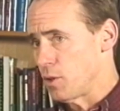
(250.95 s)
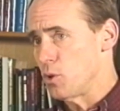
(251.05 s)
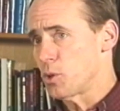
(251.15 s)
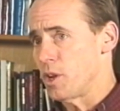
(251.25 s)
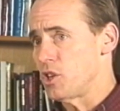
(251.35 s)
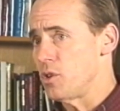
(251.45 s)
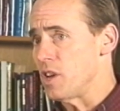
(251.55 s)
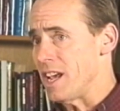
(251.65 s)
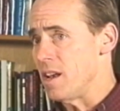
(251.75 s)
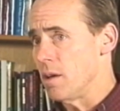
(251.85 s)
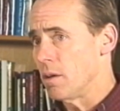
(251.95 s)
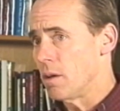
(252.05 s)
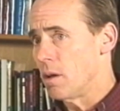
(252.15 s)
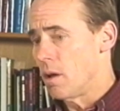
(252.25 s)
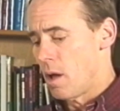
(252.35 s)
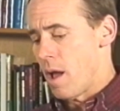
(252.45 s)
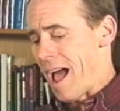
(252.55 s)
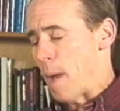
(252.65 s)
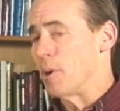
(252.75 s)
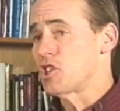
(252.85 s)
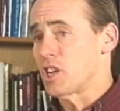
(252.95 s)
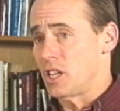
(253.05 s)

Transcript: of the nutrient do you need? How much